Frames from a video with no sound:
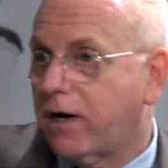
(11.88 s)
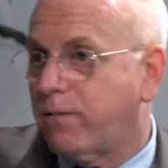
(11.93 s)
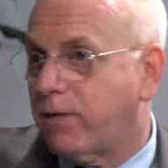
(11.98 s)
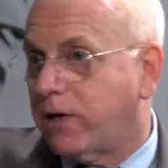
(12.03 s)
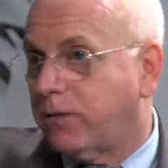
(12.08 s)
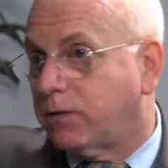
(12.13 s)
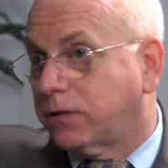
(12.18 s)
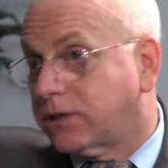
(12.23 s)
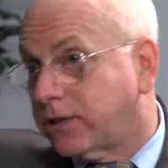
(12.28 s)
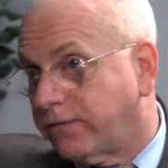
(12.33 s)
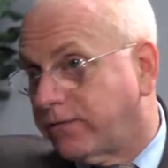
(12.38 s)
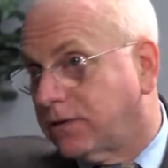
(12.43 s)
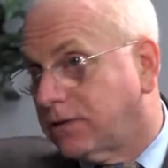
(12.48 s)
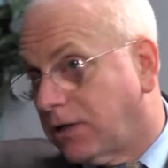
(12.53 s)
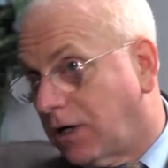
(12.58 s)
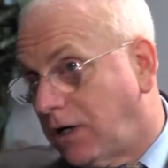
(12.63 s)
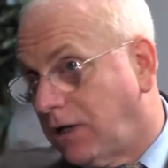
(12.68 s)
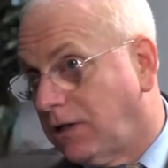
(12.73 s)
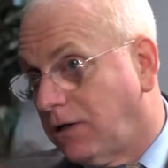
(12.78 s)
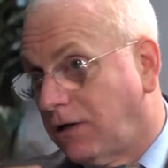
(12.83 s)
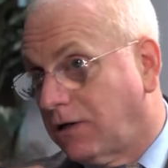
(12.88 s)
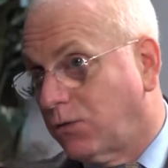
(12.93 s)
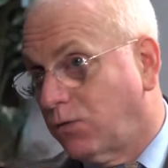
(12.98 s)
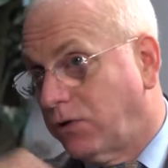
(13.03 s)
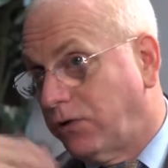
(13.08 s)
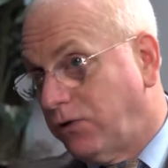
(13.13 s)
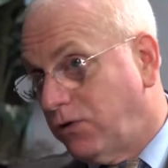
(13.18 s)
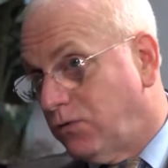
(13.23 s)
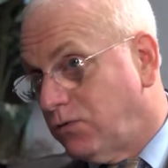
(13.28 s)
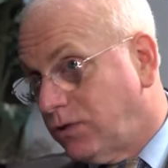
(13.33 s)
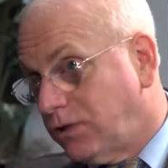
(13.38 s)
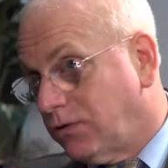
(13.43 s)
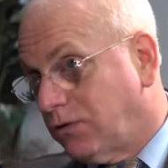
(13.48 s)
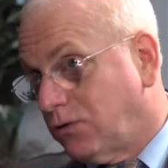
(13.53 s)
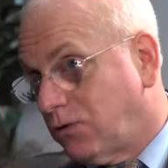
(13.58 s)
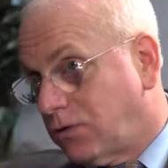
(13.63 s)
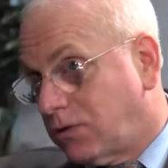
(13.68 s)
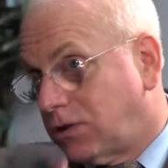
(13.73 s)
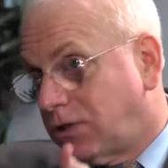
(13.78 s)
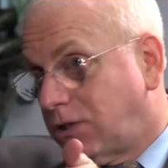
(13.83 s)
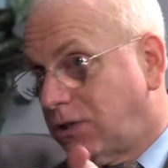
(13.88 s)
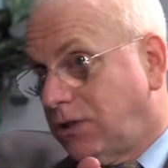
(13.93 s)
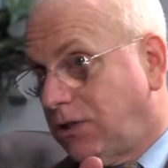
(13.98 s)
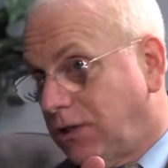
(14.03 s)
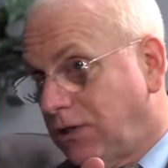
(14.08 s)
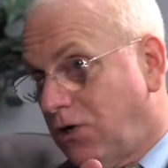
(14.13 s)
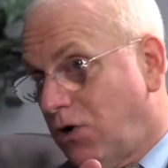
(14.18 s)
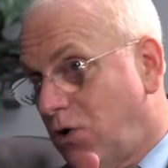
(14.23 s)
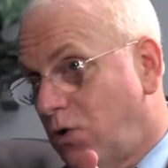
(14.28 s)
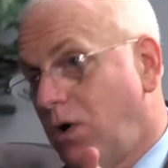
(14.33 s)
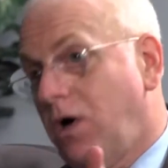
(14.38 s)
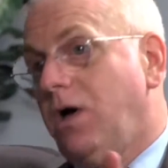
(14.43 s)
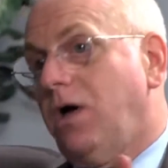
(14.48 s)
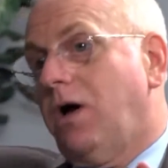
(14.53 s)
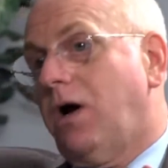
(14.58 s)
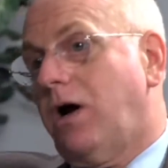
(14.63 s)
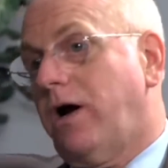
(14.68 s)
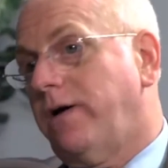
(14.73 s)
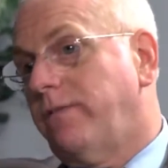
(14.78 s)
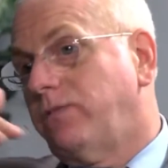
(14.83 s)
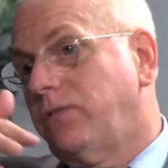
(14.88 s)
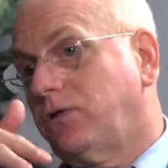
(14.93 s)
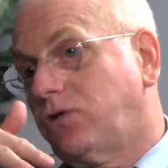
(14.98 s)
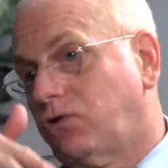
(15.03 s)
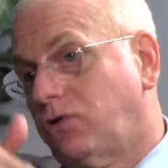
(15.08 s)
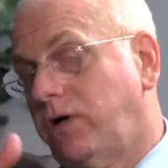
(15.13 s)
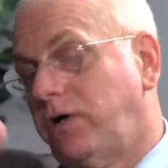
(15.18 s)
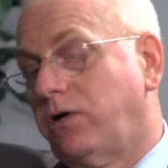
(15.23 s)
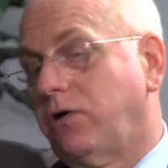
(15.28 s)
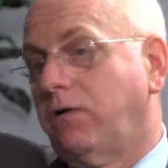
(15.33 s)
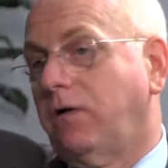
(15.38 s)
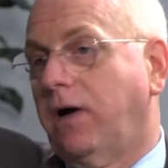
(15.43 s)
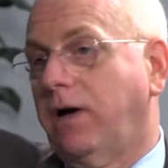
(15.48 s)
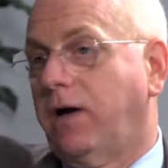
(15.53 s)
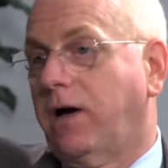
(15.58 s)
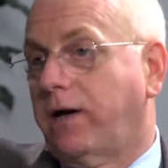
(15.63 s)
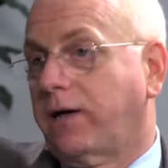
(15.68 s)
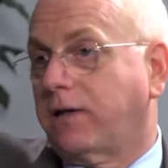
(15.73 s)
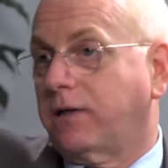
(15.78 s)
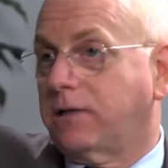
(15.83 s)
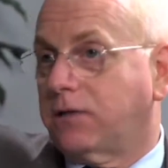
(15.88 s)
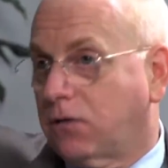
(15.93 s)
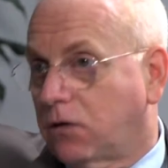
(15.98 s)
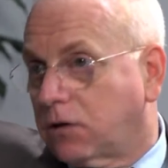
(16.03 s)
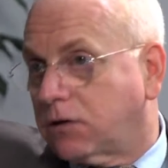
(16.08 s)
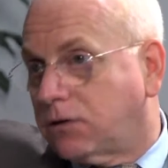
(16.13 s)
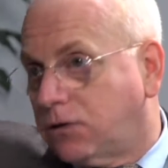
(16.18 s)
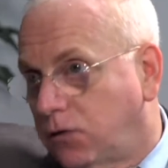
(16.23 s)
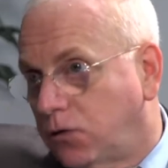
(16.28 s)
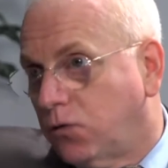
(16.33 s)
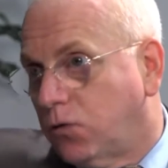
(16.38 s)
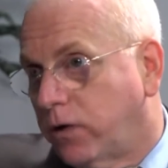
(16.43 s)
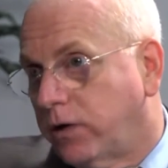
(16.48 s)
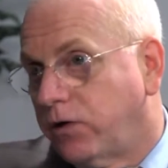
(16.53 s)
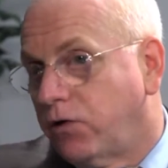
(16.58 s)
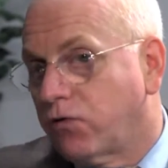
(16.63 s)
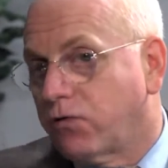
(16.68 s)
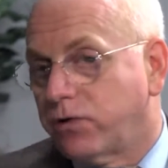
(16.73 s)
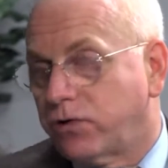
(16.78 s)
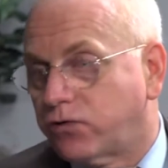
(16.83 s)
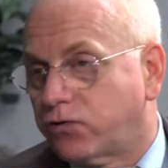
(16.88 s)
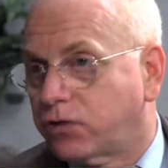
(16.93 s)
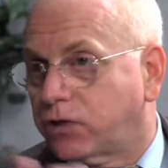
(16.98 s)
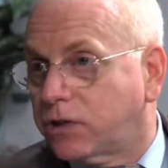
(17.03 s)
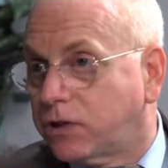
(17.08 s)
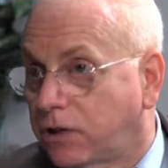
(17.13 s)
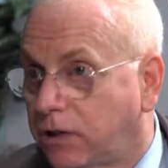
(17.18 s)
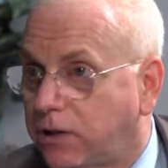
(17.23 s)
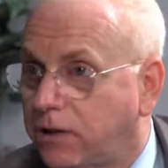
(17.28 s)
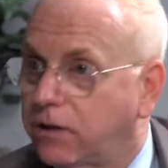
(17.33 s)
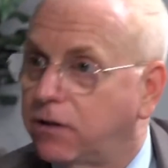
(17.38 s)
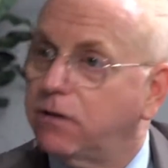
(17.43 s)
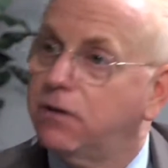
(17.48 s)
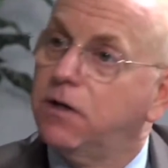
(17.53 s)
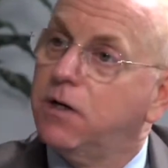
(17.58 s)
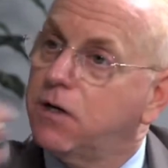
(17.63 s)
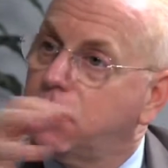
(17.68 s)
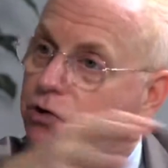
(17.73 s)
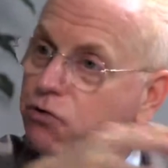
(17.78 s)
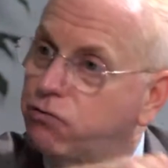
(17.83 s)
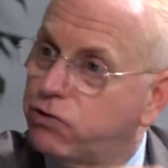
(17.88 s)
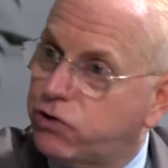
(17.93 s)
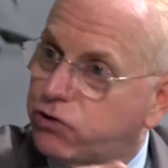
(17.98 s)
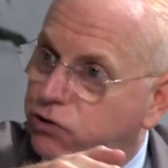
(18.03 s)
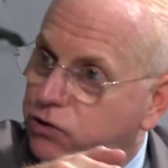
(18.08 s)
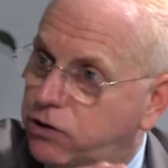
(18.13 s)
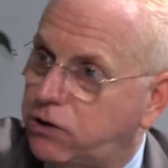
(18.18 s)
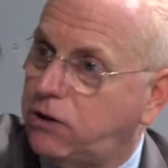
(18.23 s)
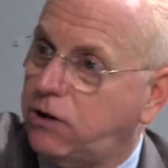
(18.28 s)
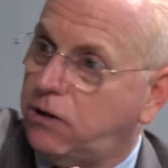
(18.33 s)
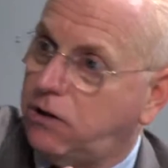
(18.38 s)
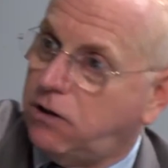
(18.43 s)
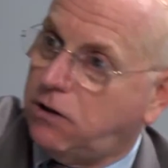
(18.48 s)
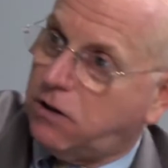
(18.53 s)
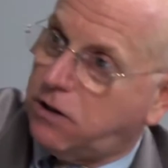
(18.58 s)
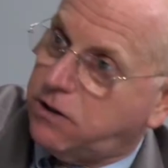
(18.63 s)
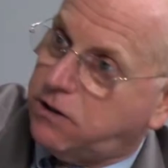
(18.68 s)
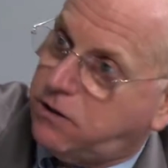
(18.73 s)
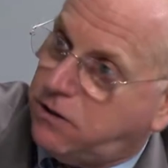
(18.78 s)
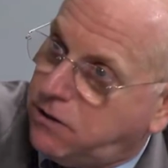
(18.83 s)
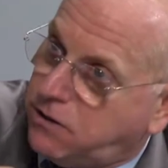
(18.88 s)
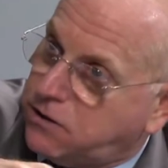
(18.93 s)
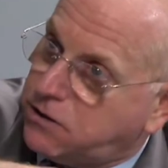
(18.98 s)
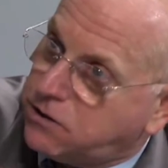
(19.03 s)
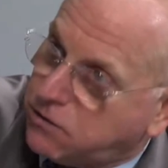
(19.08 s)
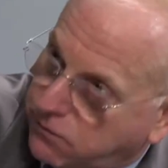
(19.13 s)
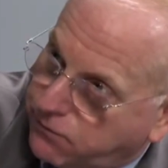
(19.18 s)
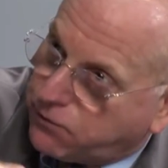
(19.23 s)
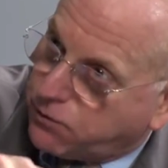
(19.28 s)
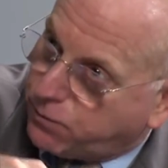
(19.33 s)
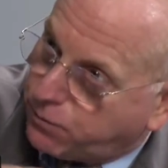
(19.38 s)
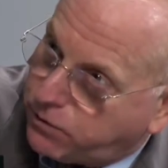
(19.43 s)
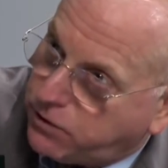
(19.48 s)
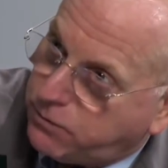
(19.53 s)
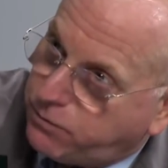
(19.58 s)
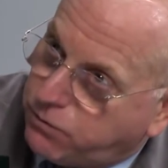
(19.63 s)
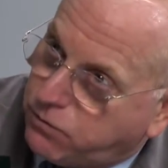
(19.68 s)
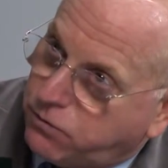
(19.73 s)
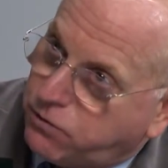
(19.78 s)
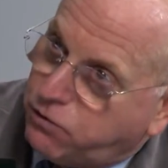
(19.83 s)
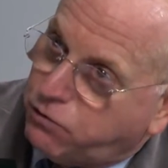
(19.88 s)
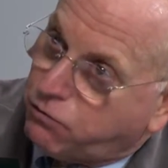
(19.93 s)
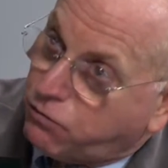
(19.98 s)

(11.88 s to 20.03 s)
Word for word: I'm able to have a dialogue with you. So you're the CEO, I'm the trainer, and I can talk to you when you're interested in the ideas of your people.